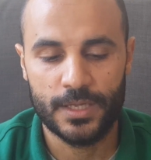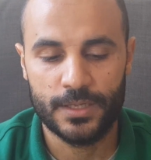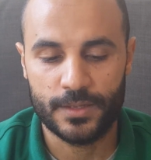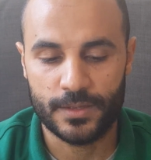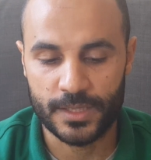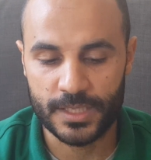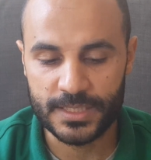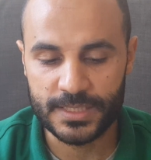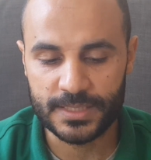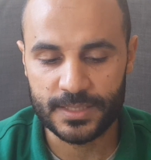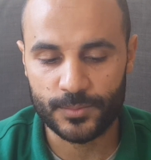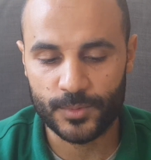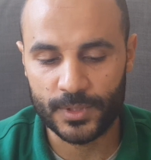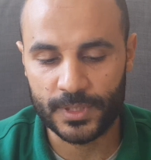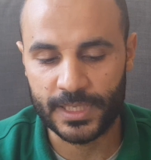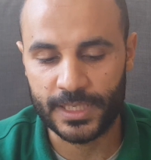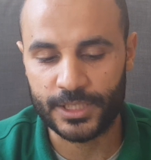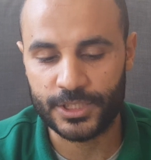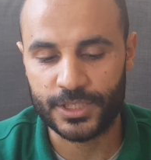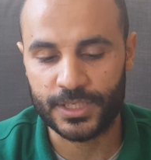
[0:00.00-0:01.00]
This
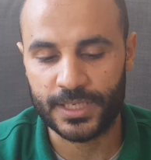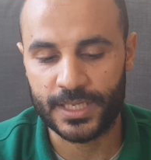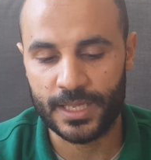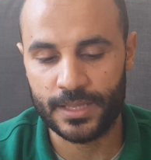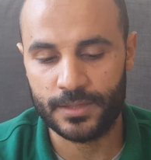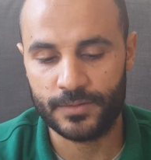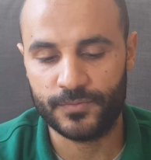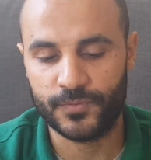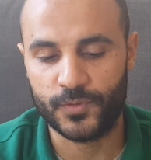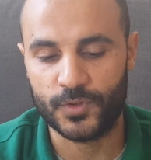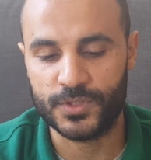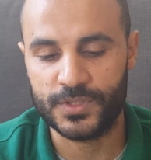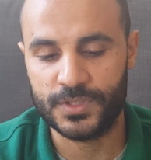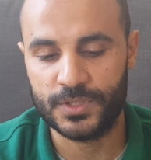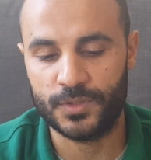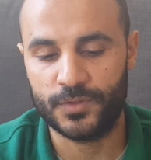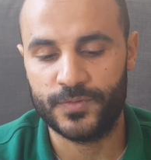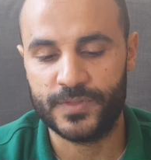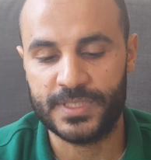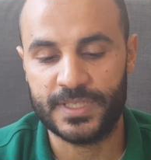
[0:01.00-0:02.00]
simulation can therefore
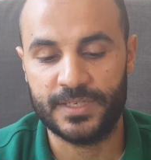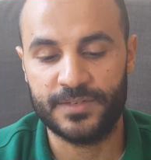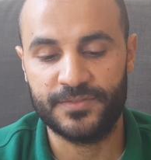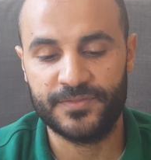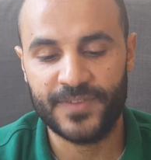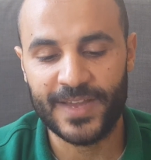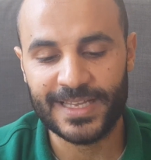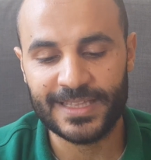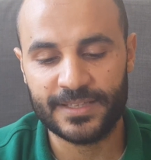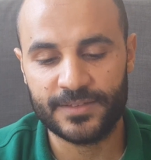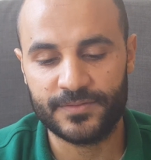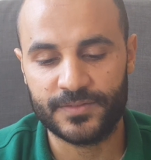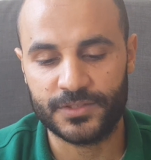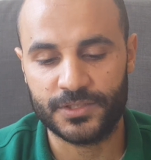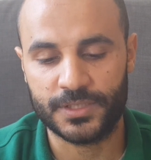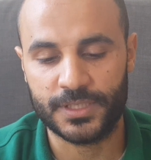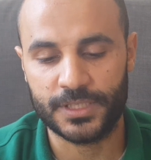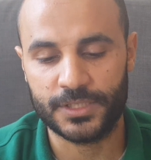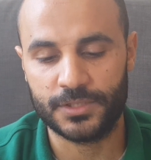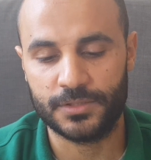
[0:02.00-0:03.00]
serve as an effective
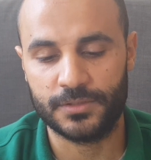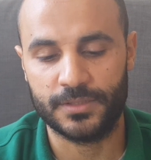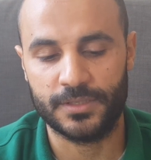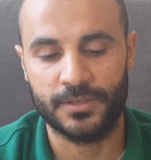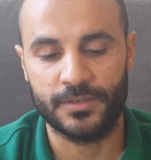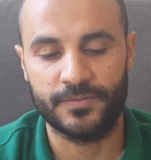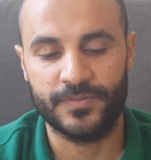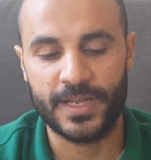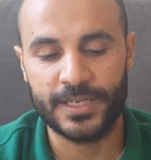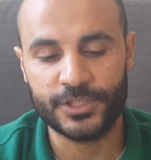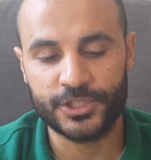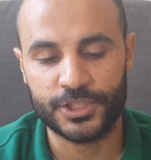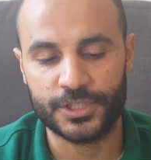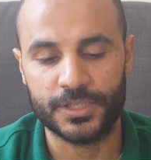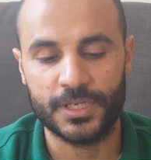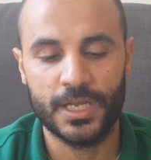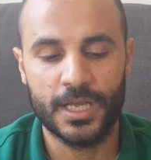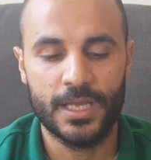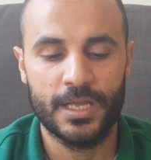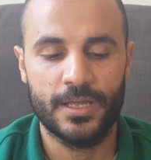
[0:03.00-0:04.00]
educational intervention